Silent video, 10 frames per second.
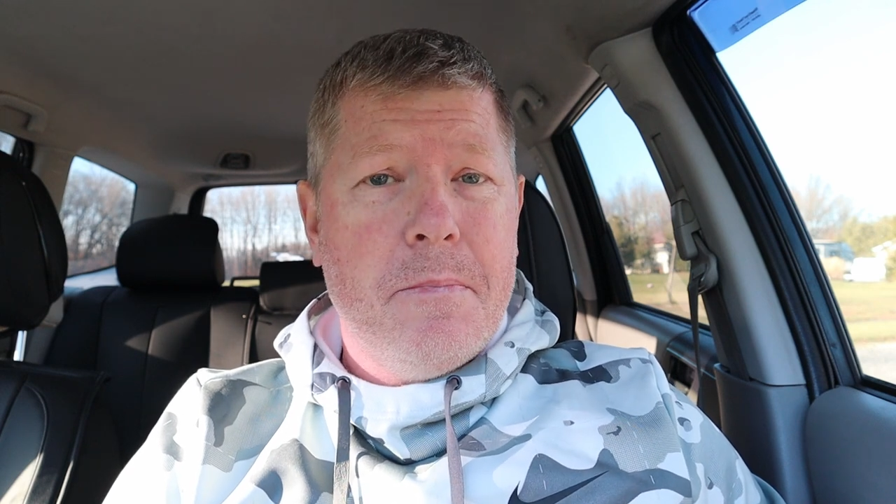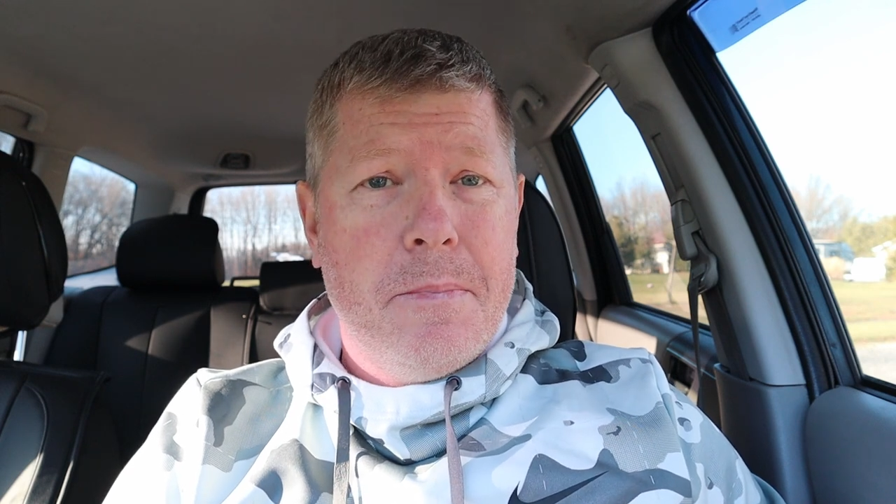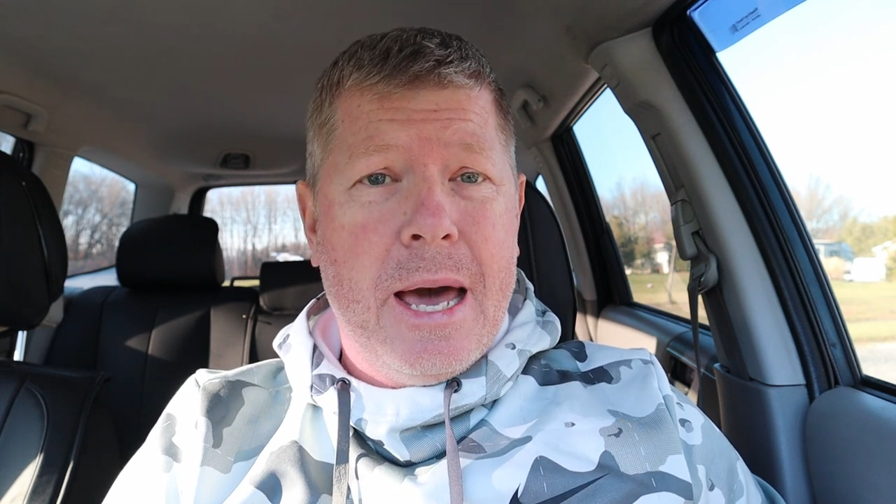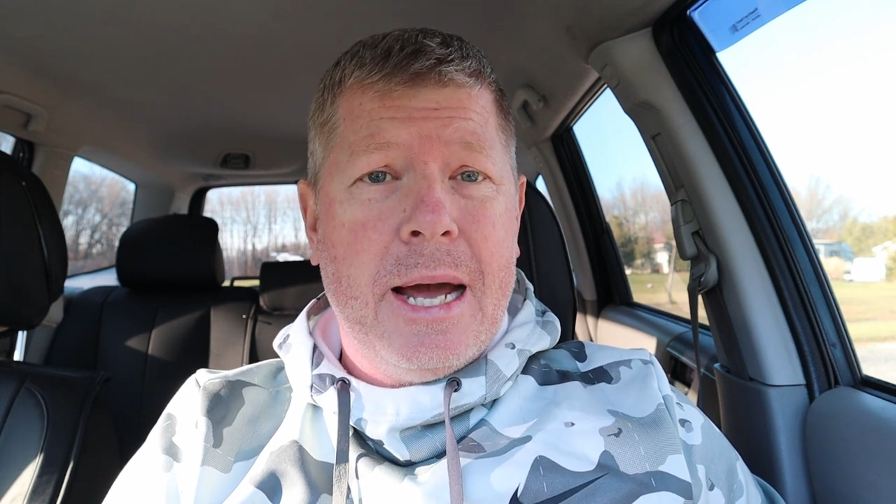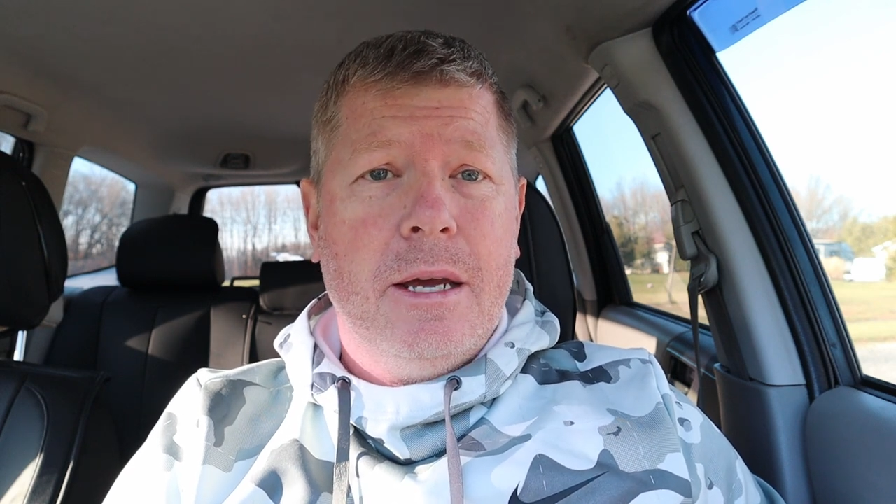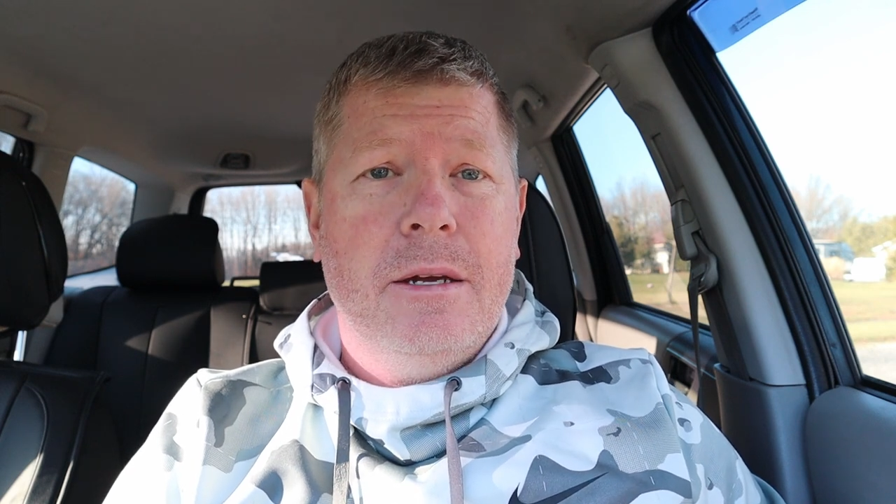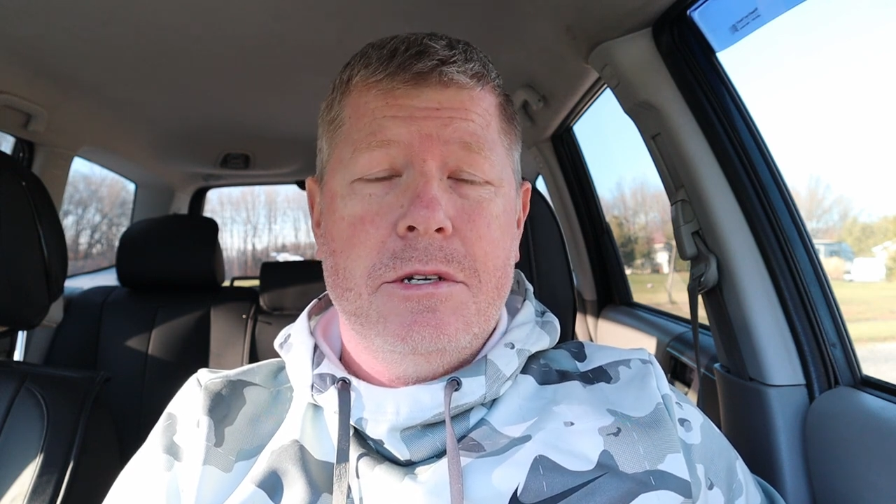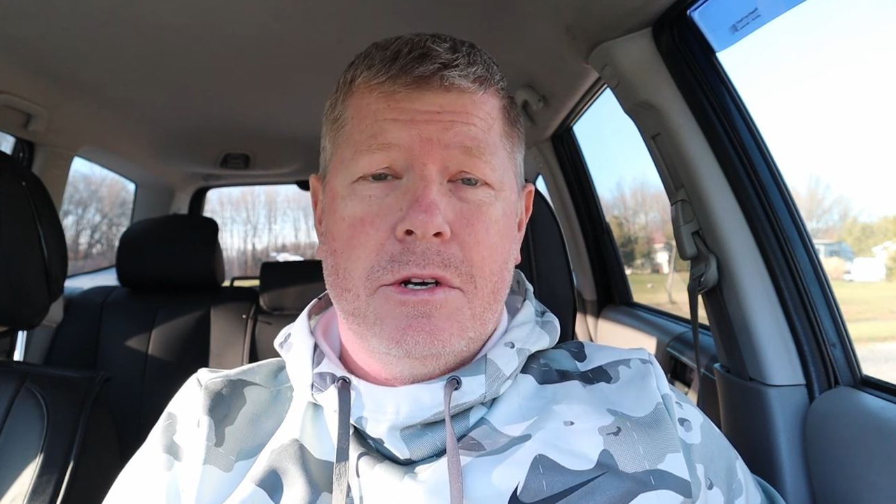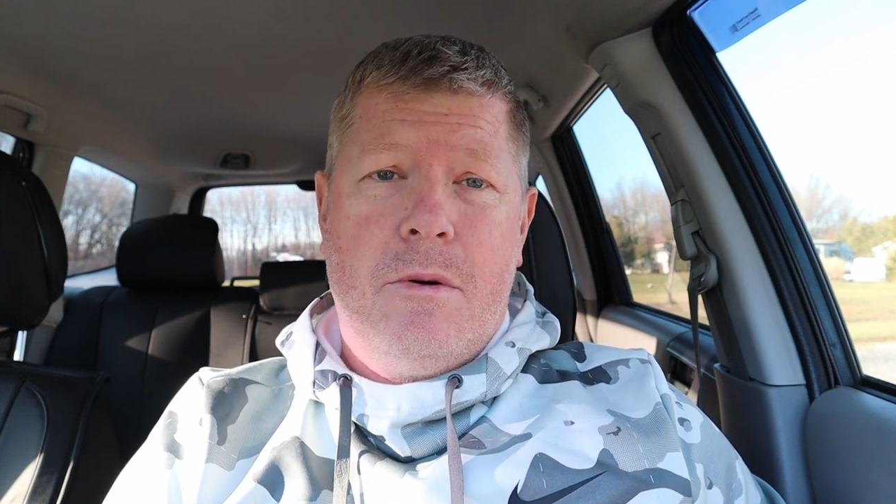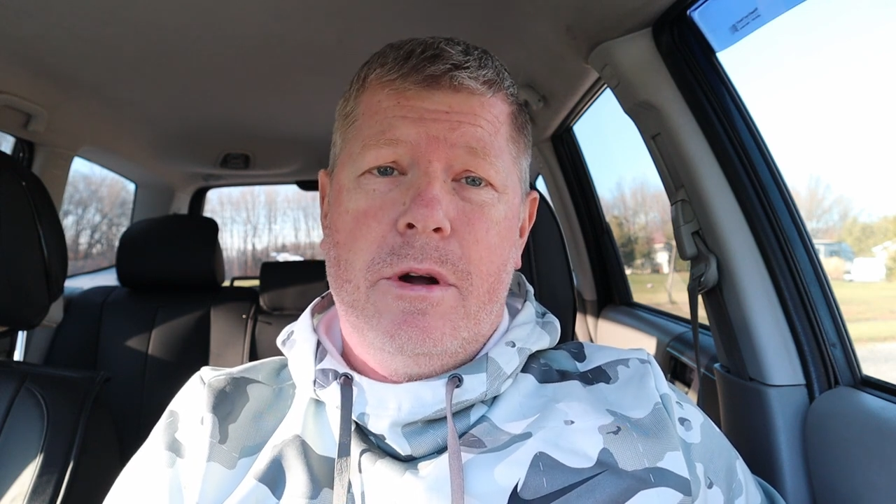back
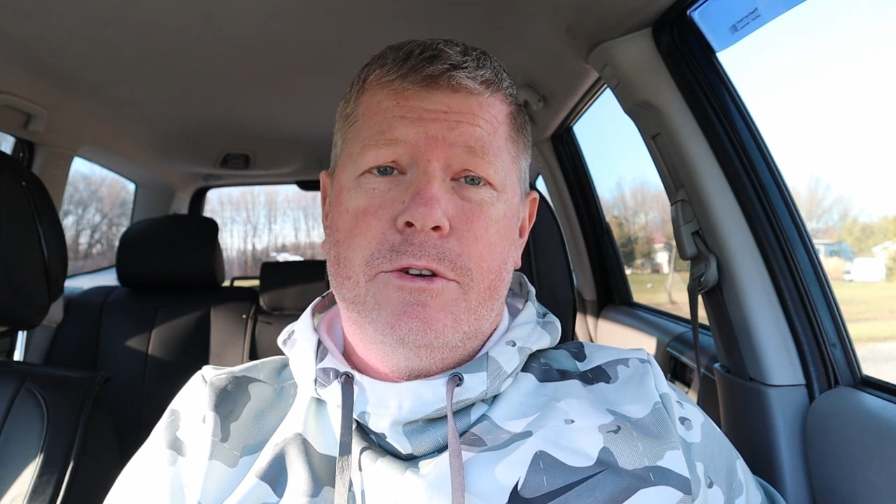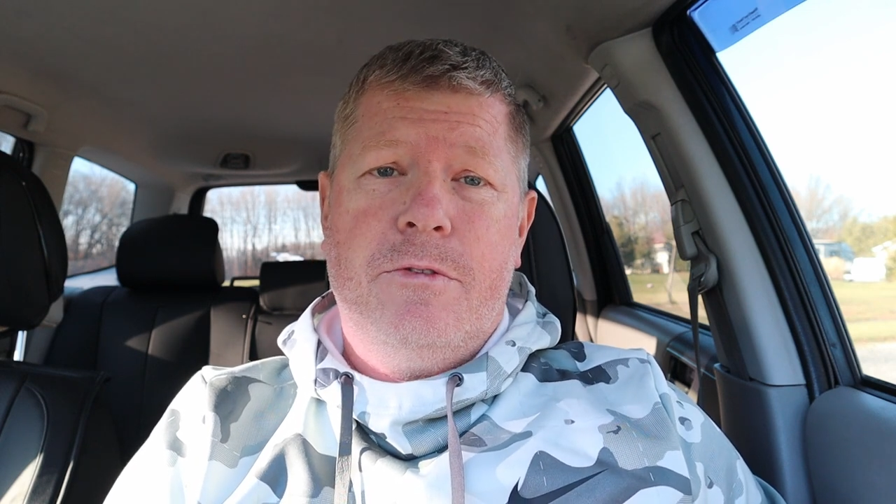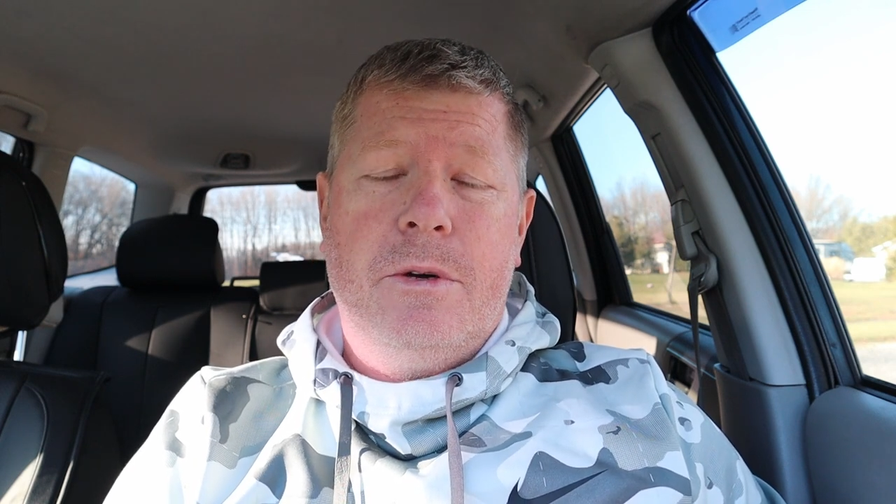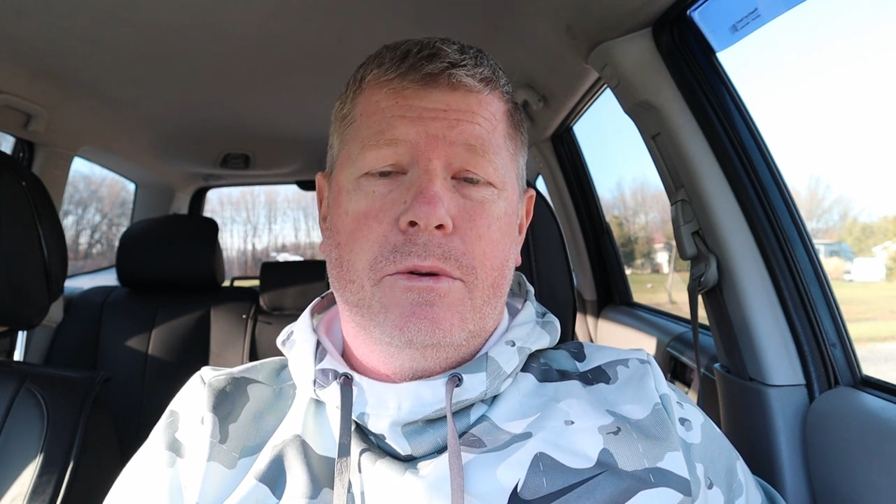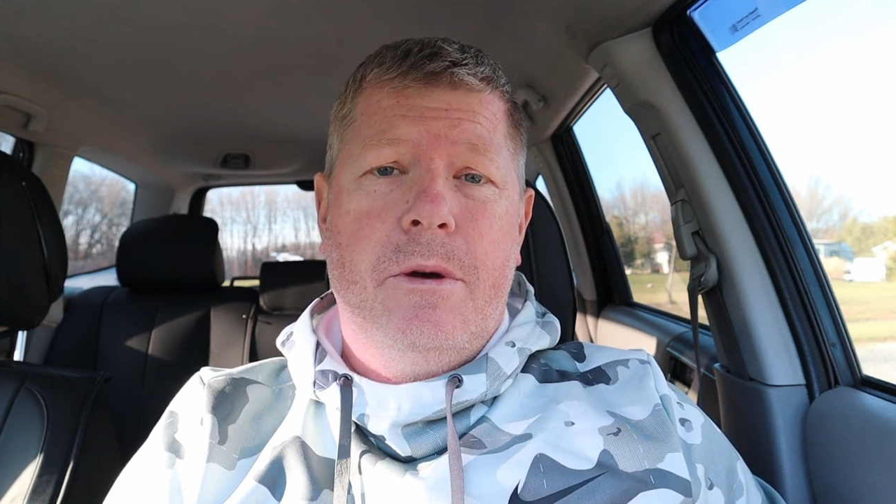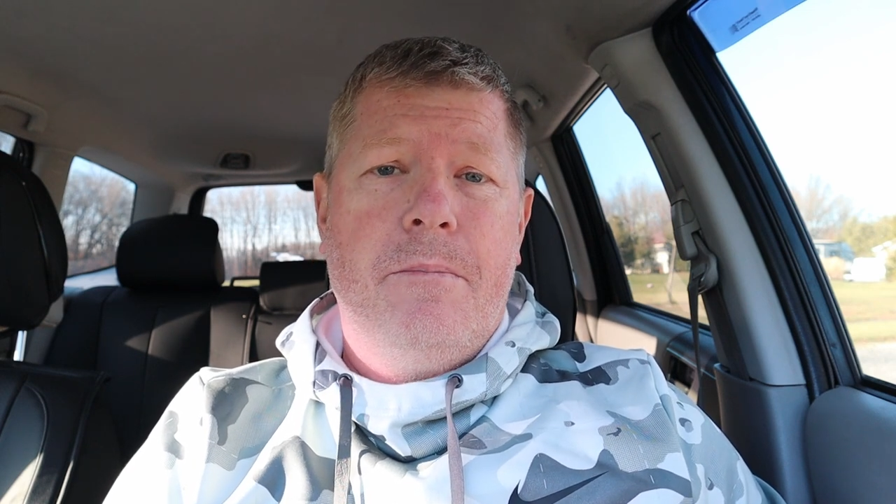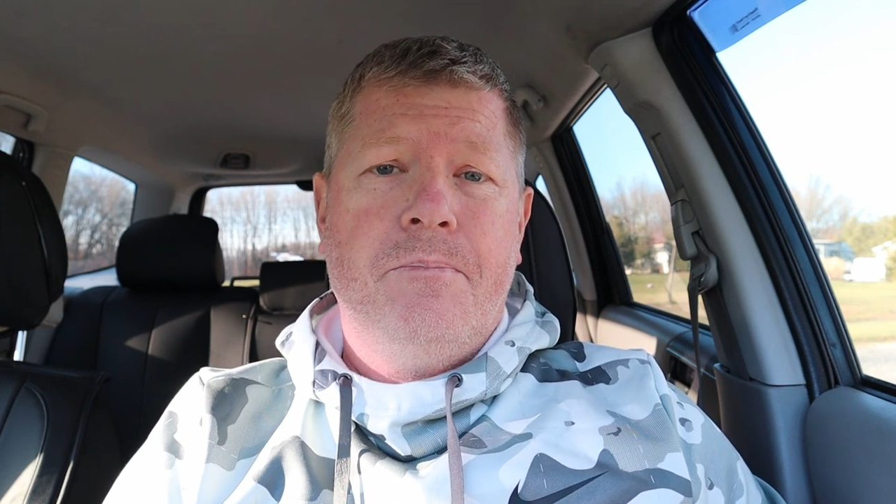to Crutchfield.